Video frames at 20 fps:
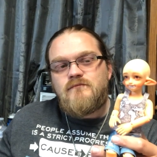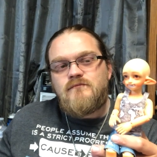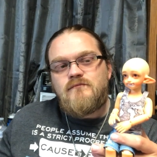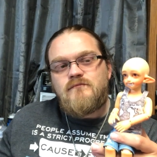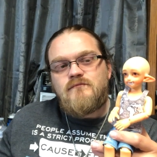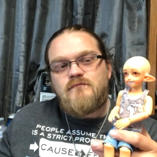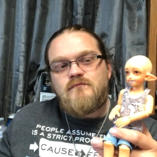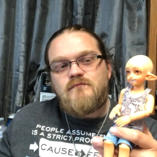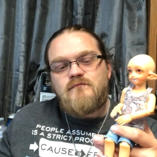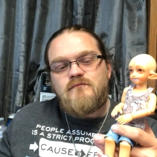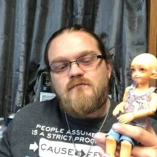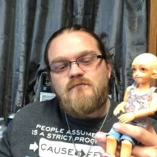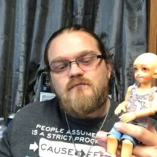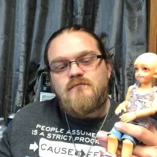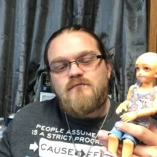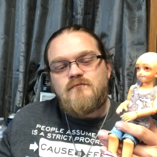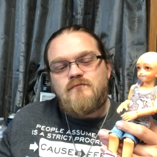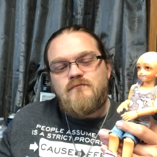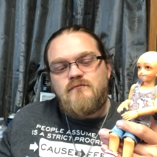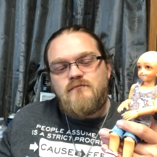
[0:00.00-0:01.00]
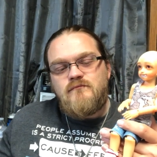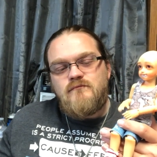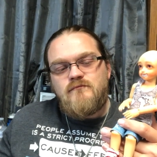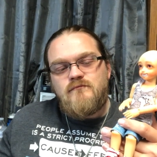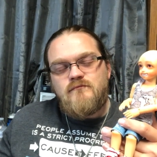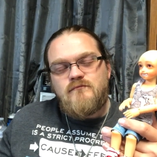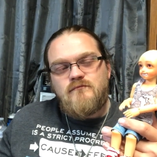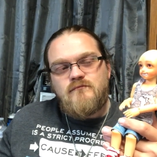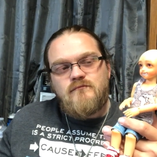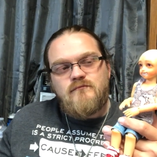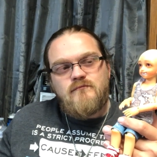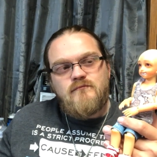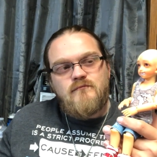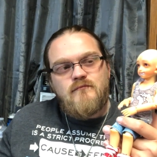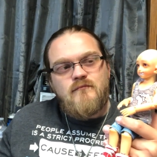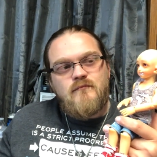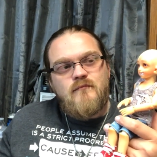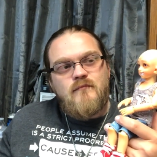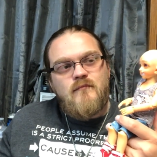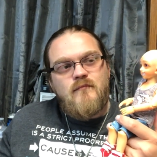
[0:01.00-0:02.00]

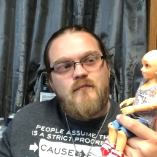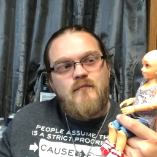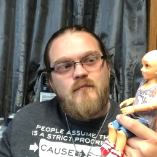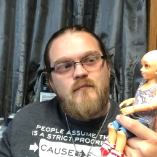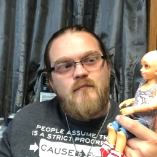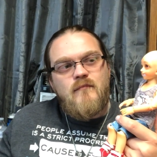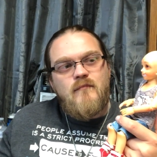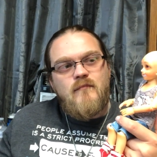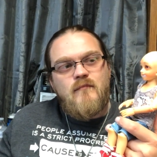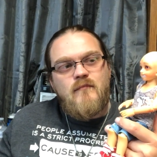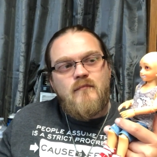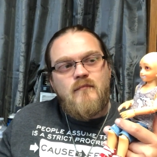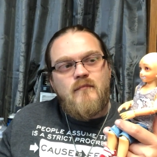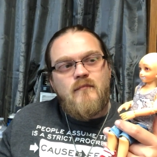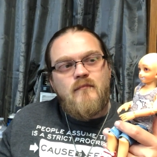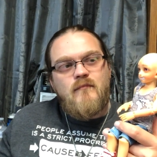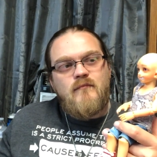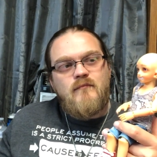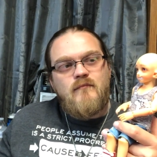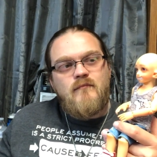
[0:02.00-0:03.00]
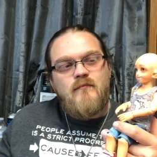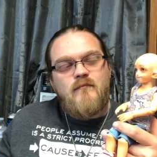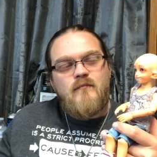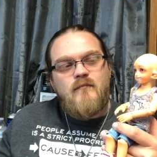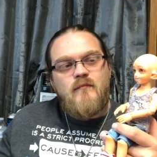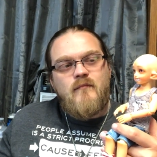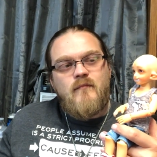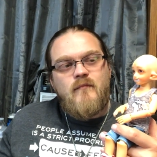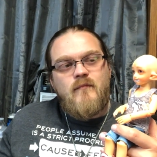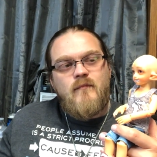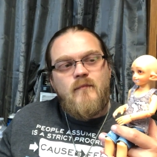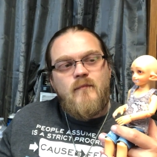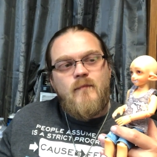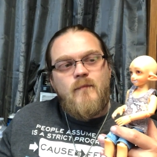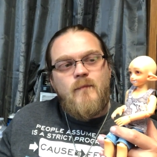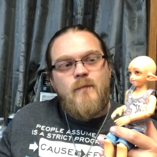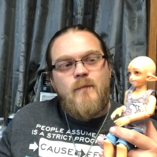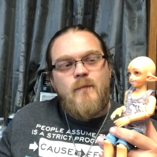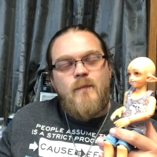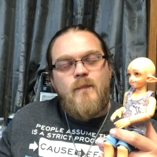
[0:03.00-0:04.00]
No one is speaking in this clip.